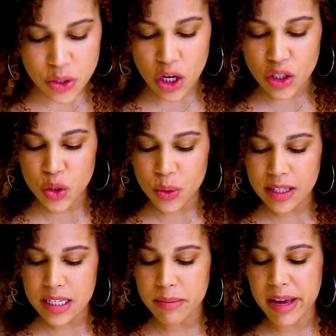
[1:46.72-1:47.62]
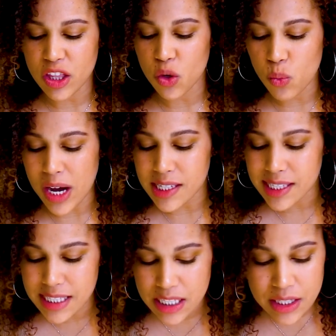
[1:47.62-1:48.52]
start doing this method while
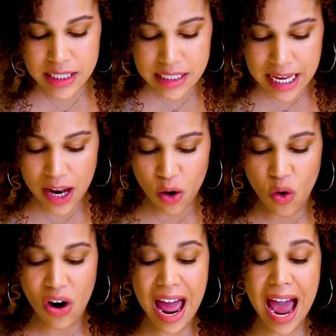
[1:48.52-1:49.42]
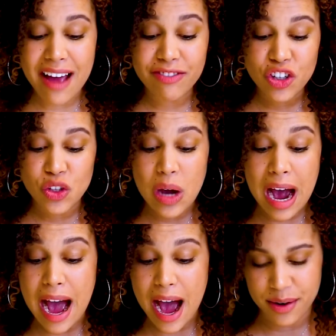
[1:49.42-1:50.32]
still in debt or after you
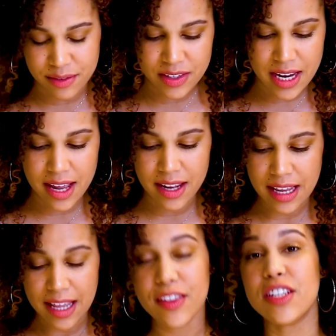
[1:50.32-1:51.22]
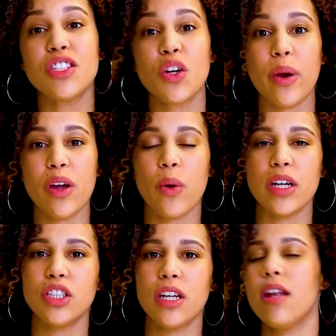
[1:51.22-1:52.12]
got out of debt? This is a great
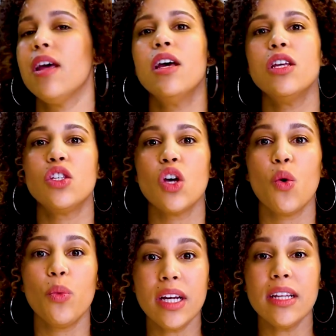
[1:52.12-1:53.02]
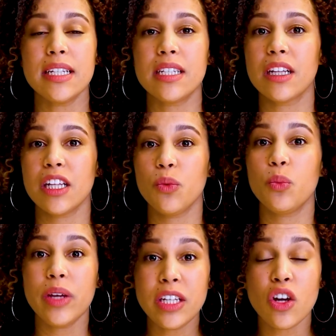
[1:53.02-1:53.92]
question. So realistically,
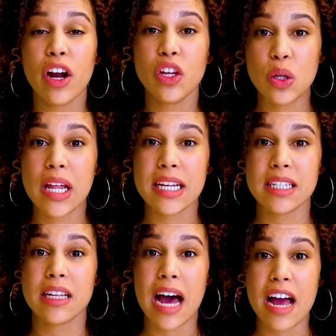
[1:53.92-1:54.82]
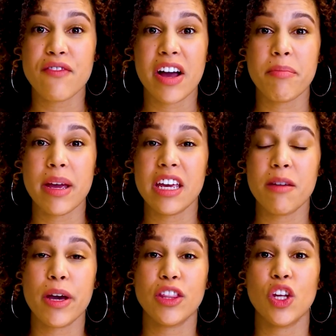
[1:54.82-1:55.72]
we started utilizing the High-5
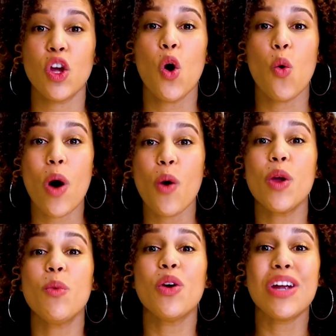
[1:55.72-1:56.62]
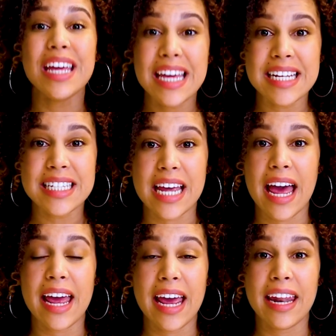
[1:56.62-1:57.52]
Banking Method while we were in
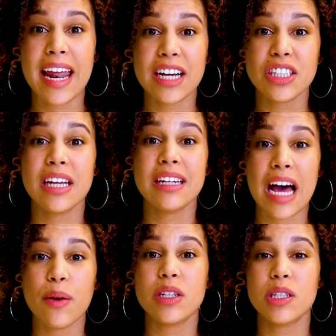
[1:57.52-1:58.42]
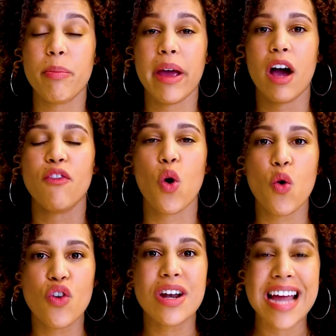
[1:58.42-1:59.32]
debt, and it actually allowed us to pay off
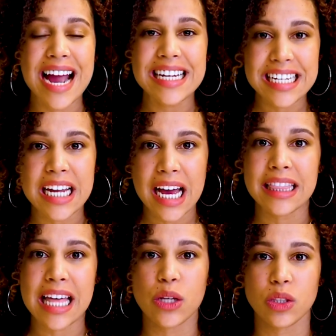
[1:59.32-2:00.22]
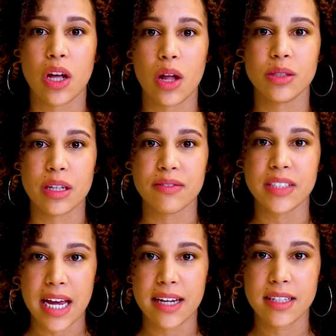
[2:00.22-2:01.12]
over $99,000 of
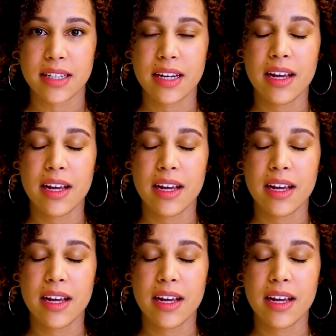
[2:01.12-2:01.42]
debt.